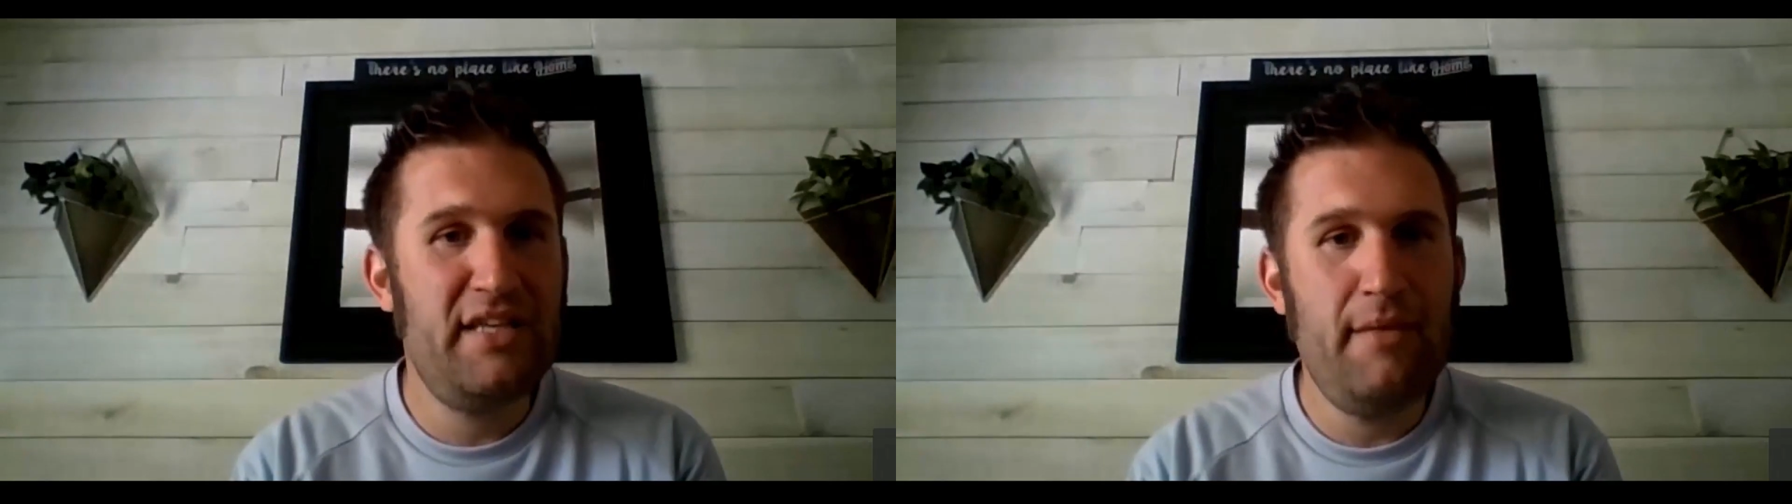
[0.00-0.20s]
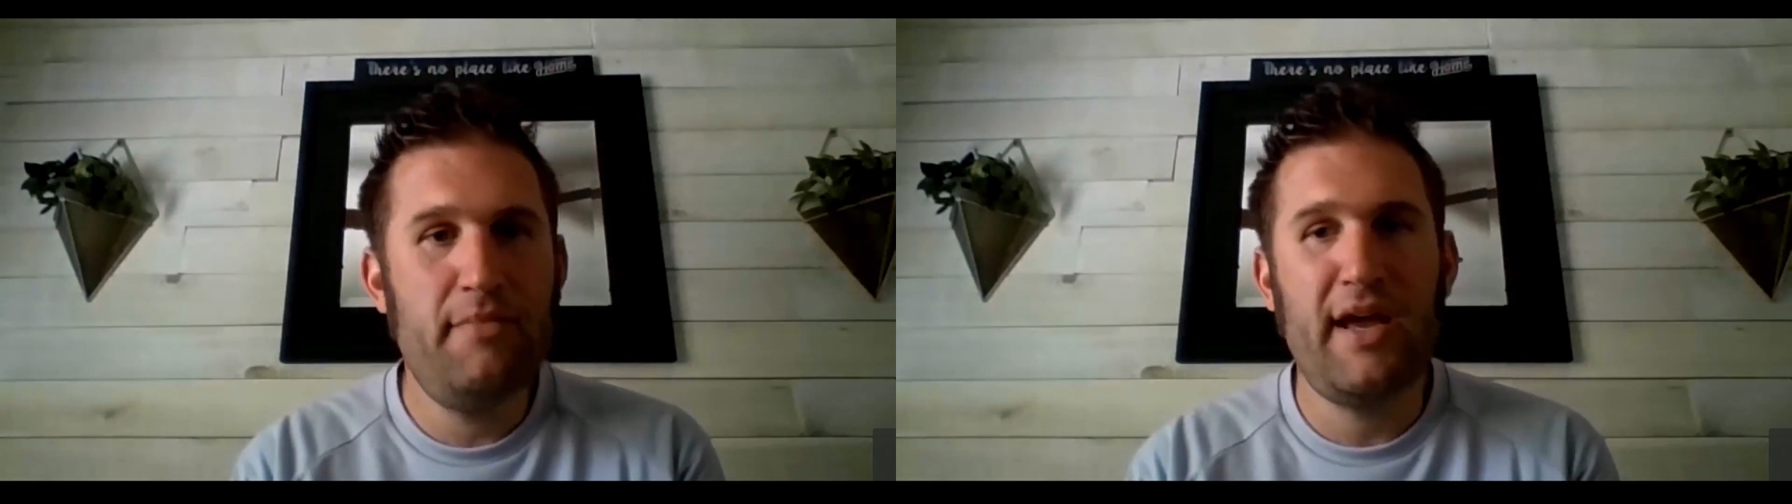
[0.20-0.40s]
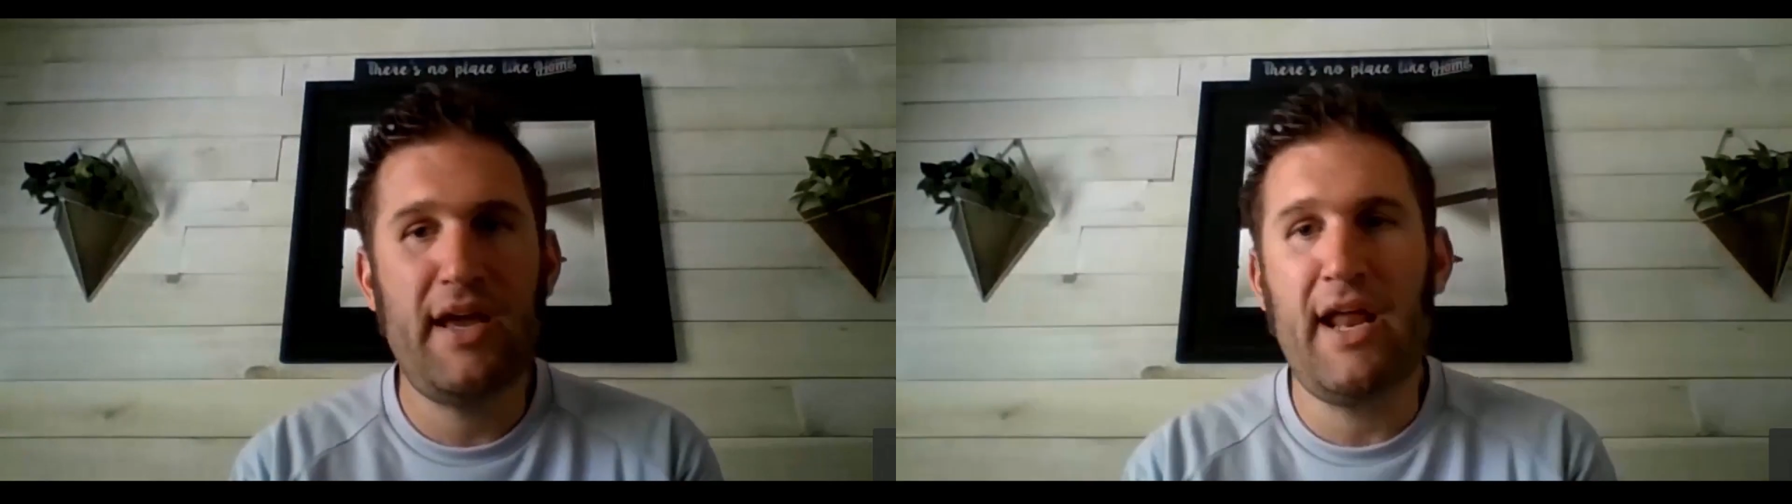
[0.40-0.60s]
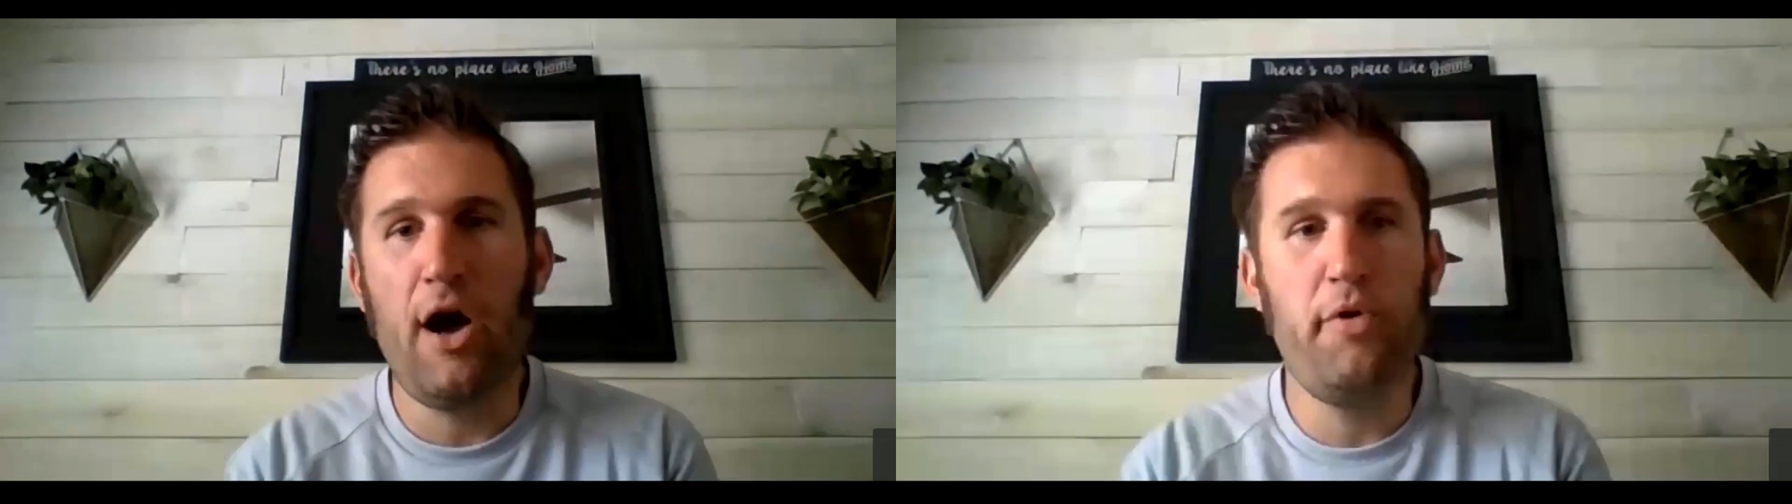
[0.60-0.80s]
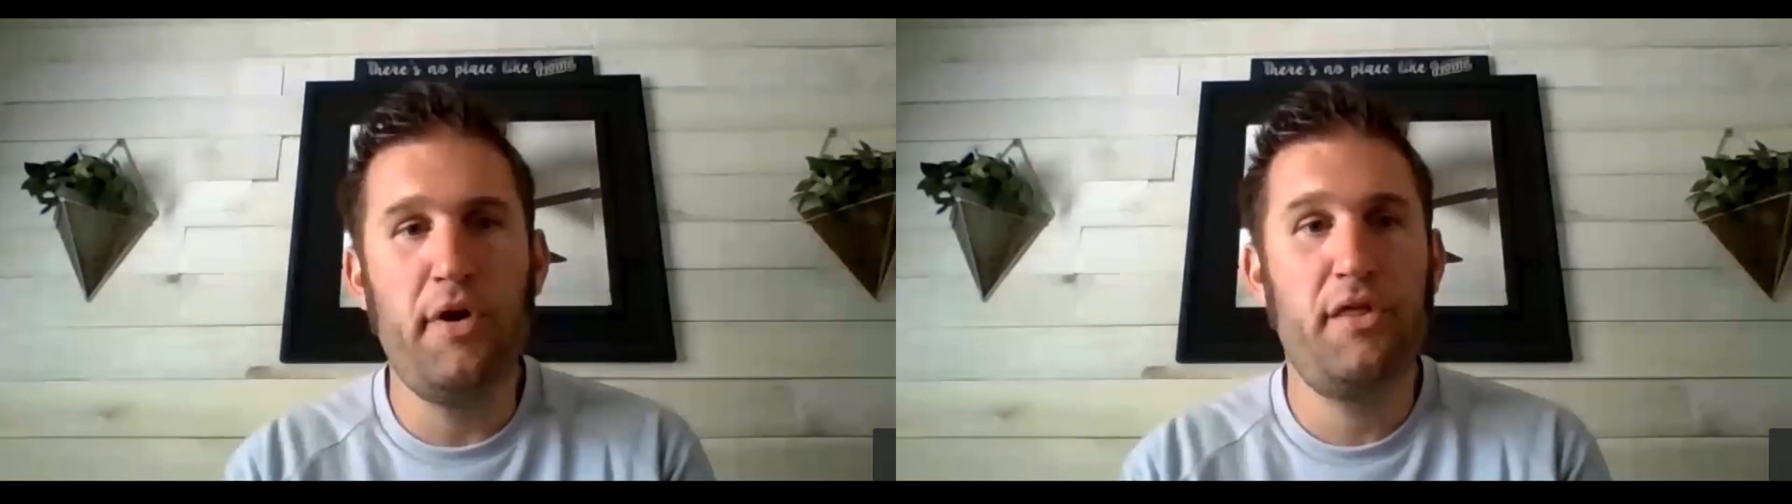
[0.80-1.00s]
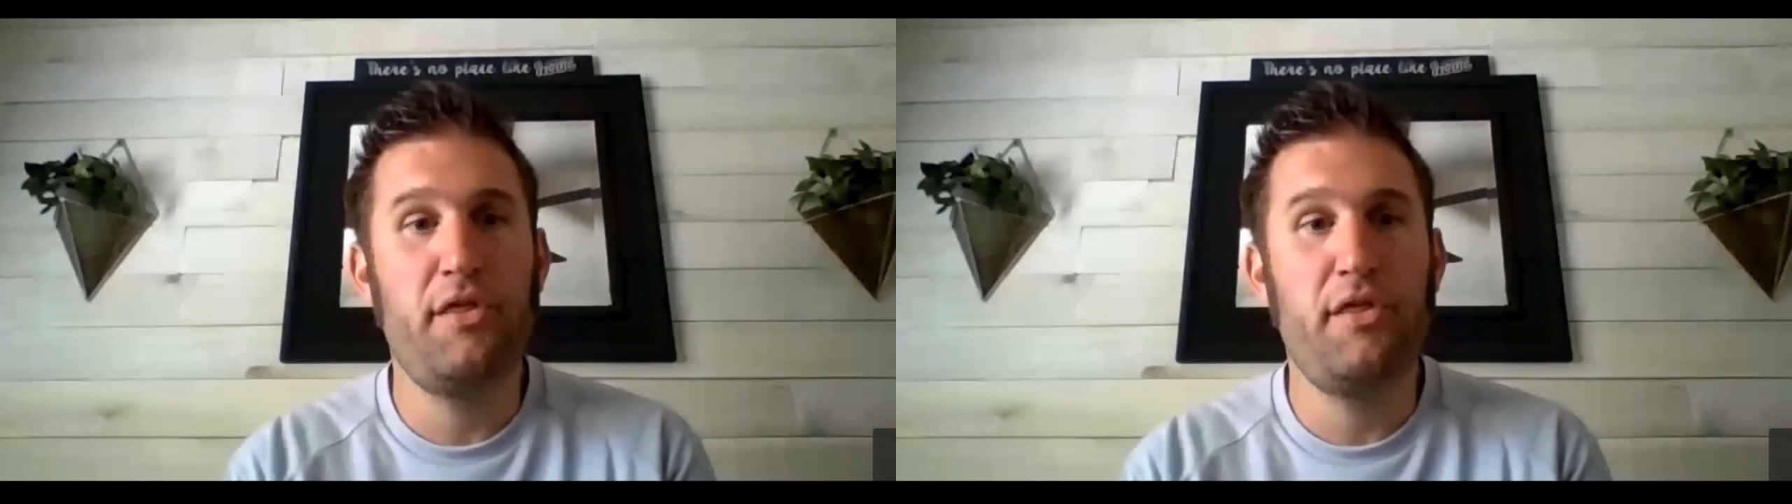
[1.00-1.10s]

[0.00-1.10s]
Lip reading: team that can help with